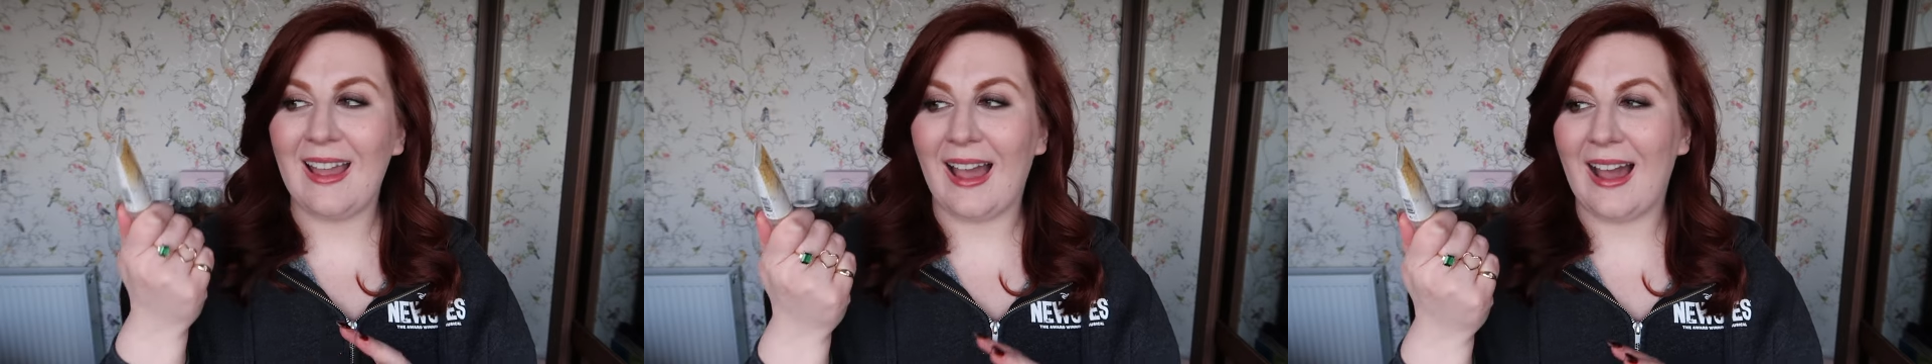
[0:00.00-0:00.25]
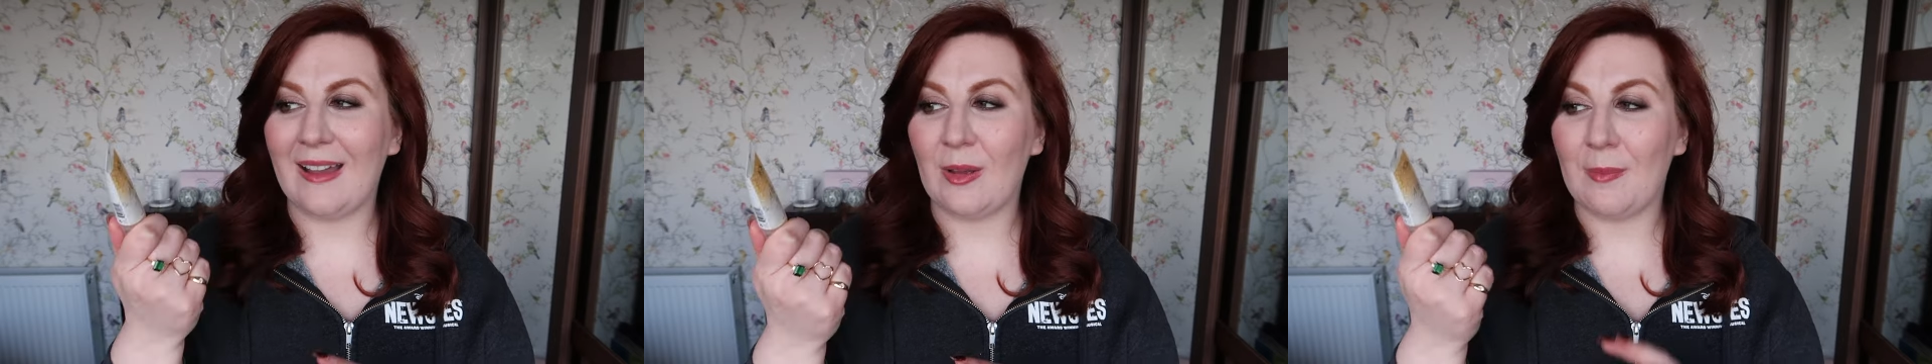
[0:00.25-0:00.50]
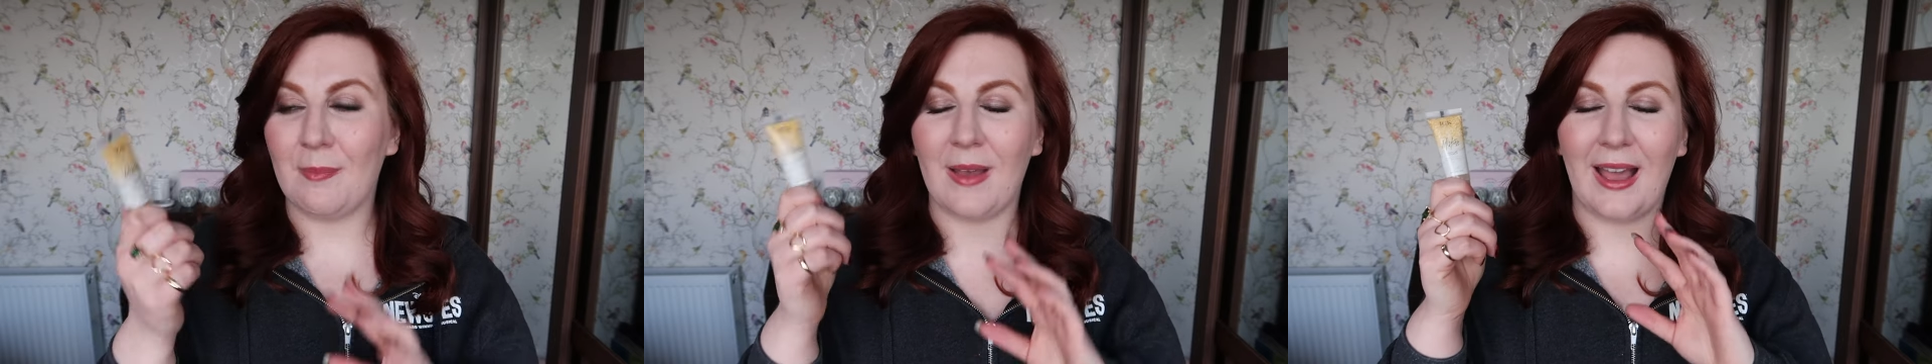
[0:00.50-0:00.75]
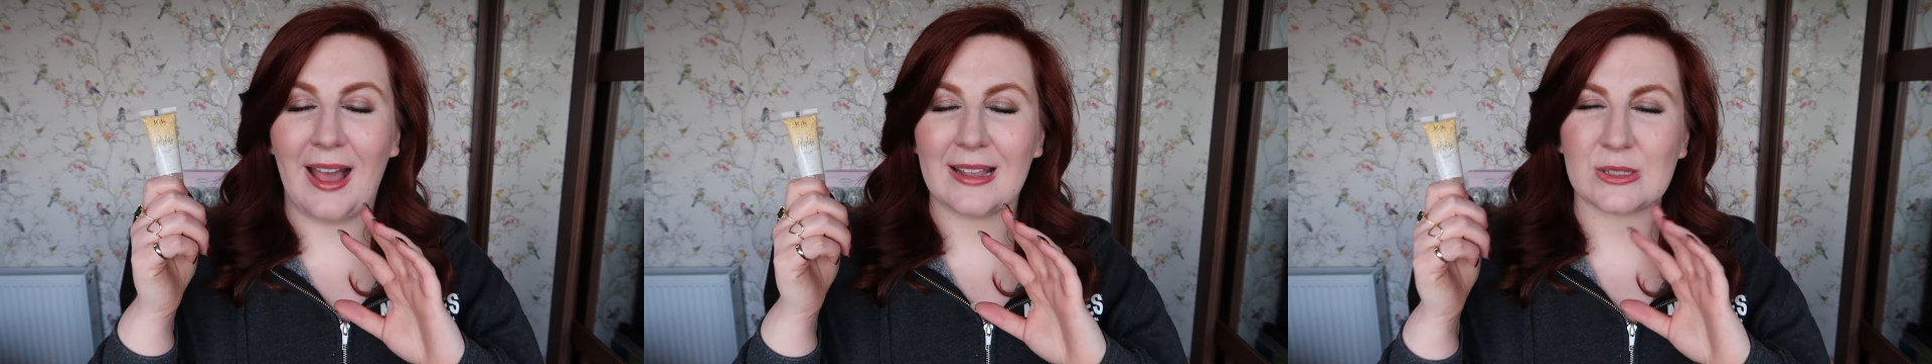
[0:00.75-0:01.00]
um,
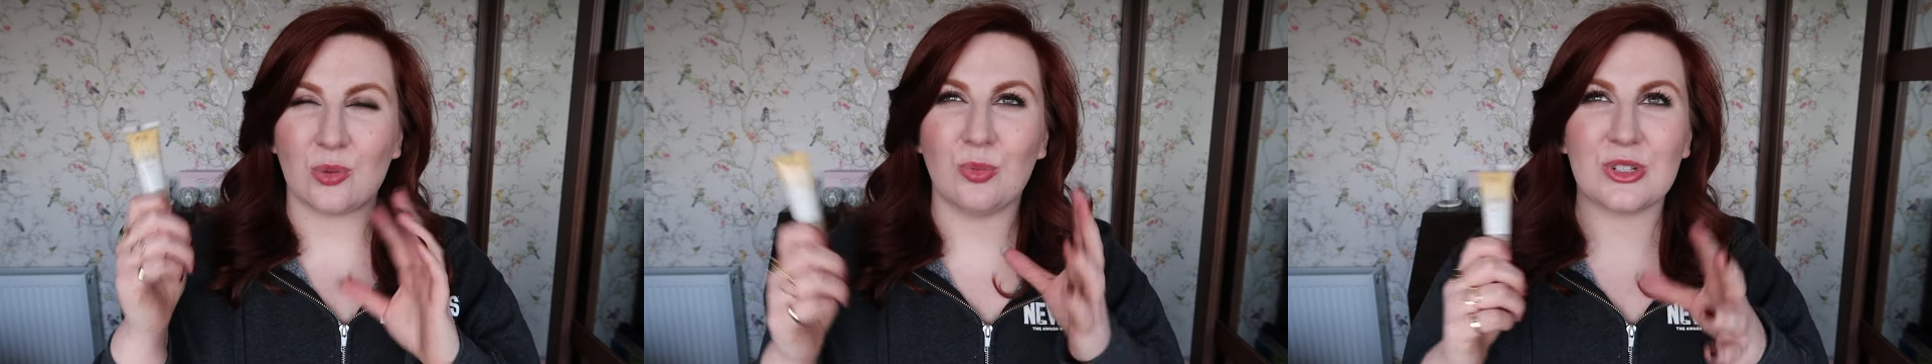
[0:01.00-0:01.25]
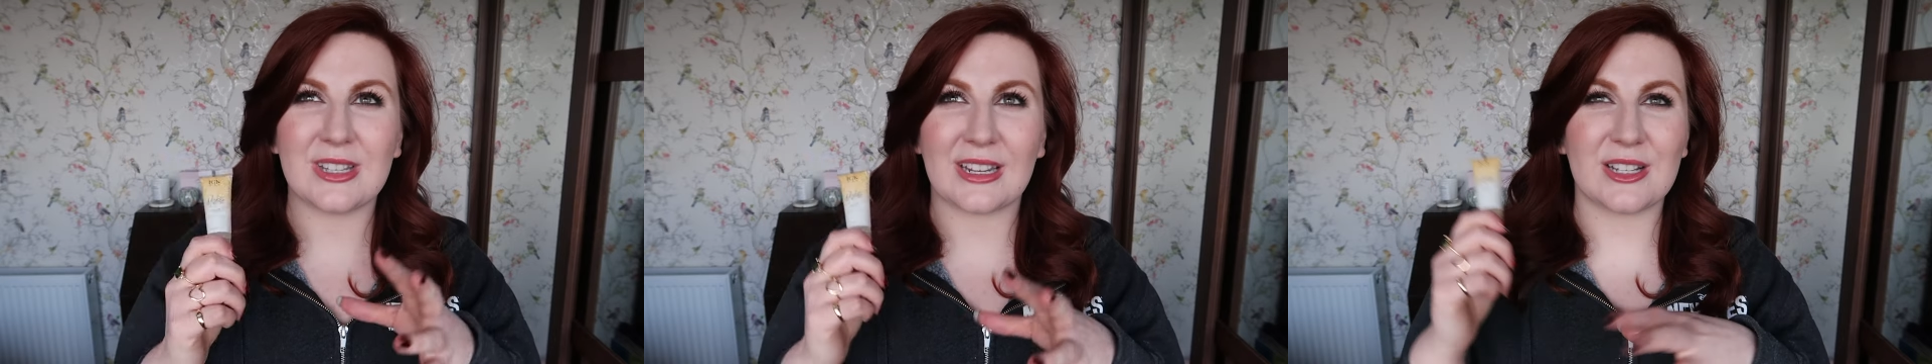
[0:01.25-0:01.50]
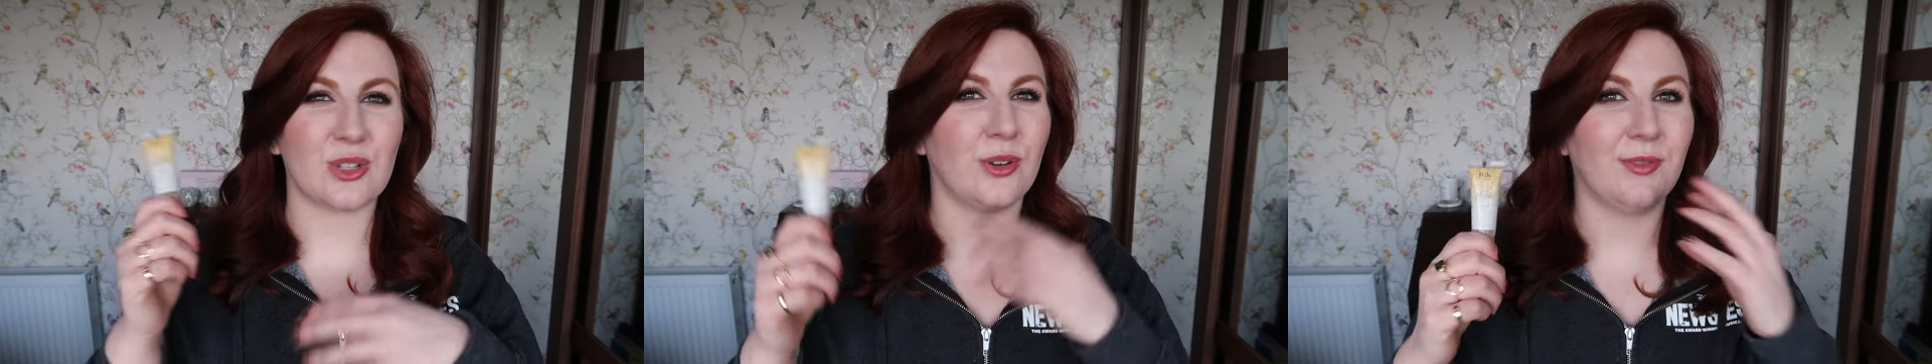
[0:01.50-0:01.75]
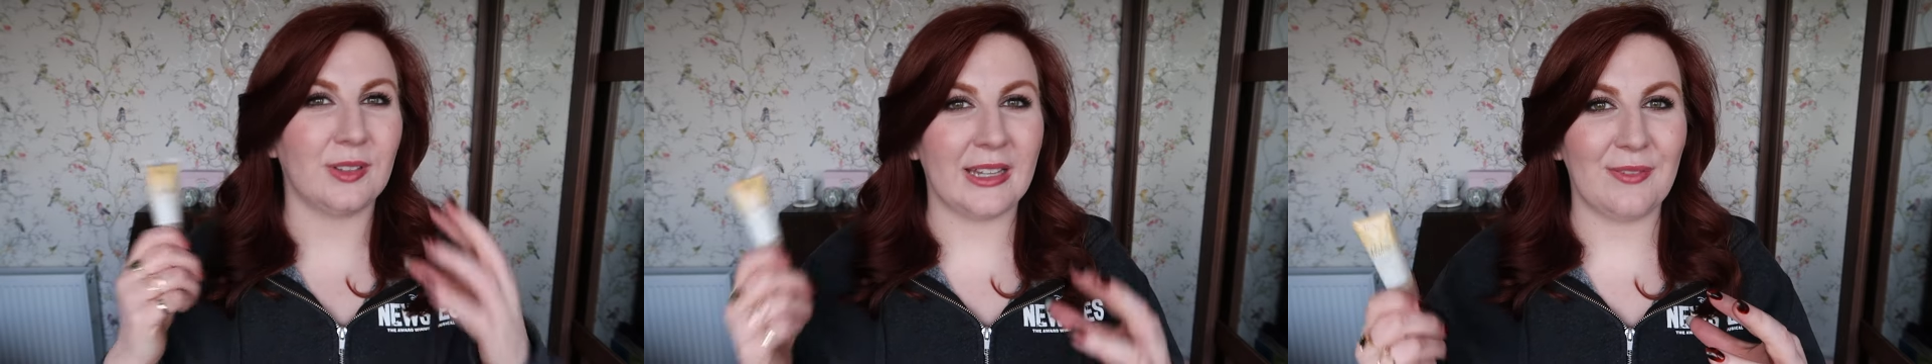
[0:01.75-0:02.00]
as almost like a sort
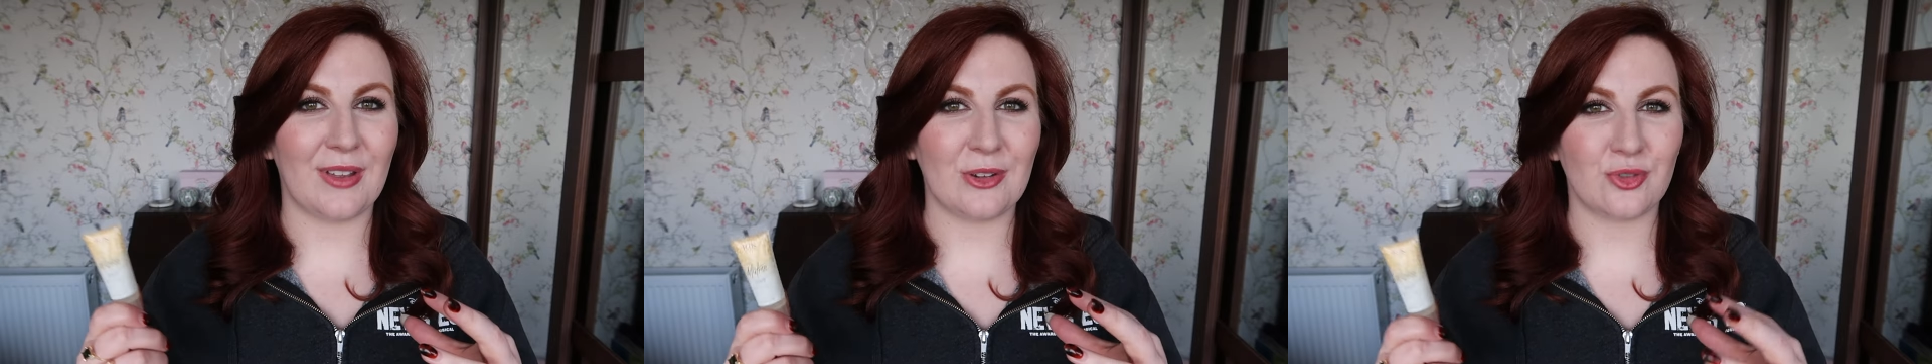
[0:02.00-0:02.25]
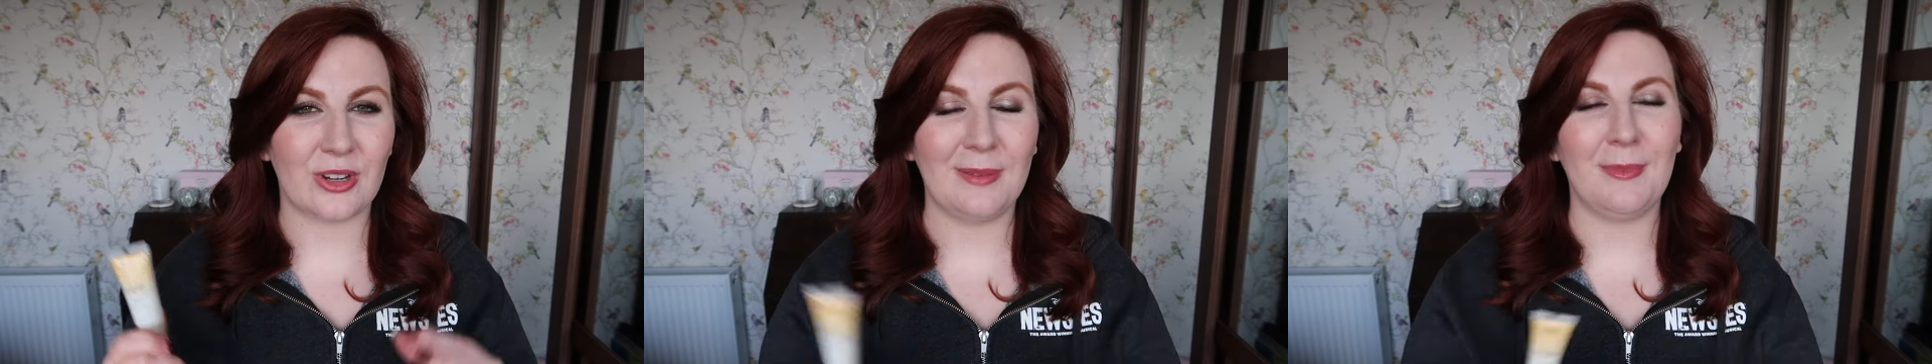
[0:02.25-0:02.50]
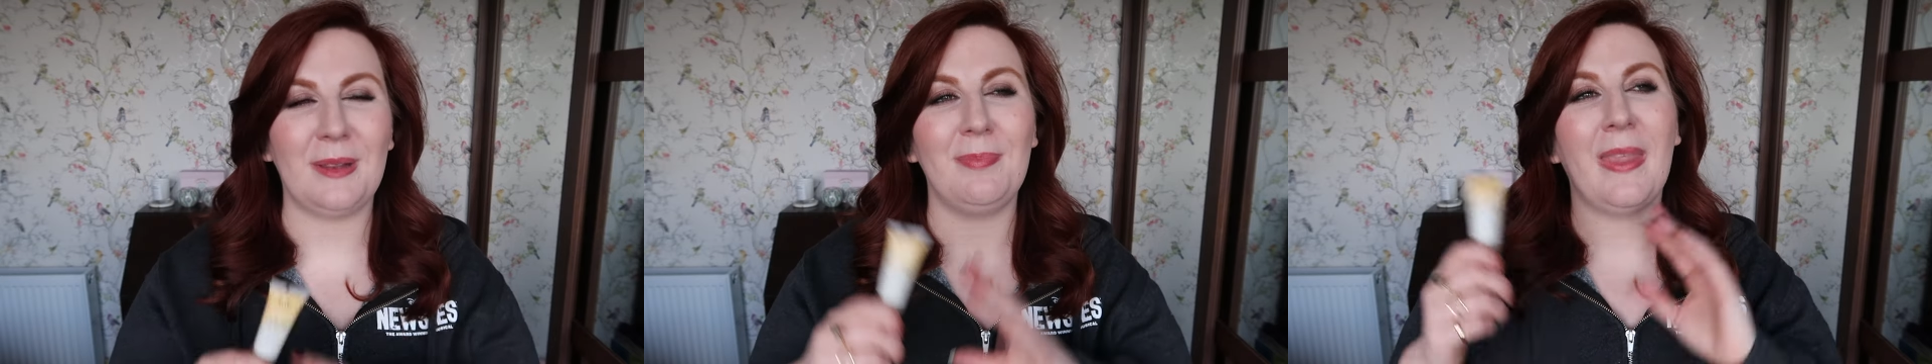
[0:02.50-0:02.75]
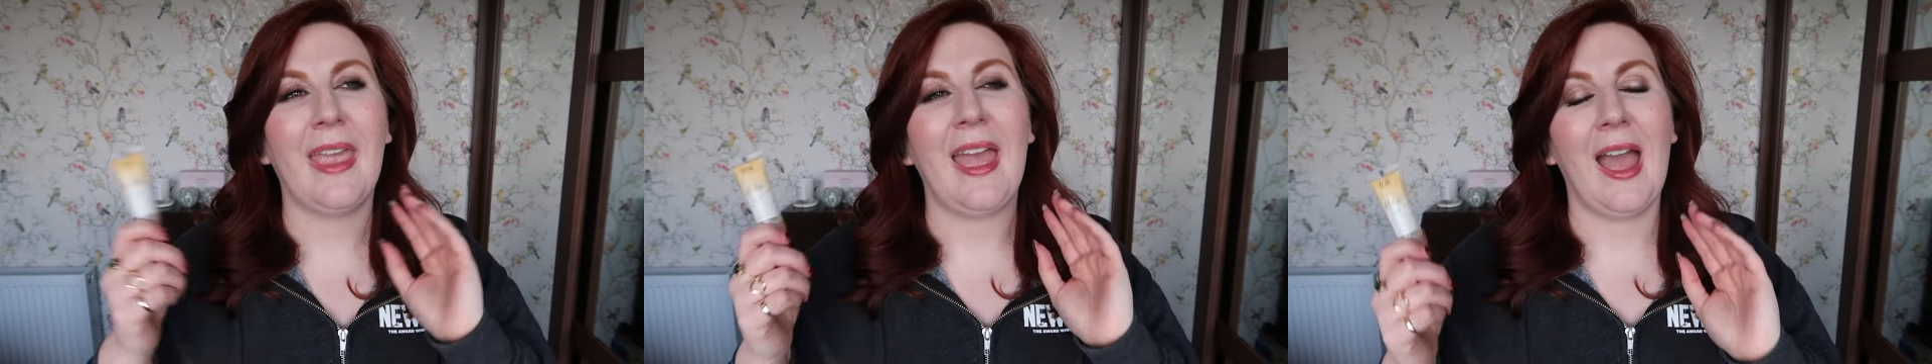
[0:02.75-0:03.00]
of leave-in treatment.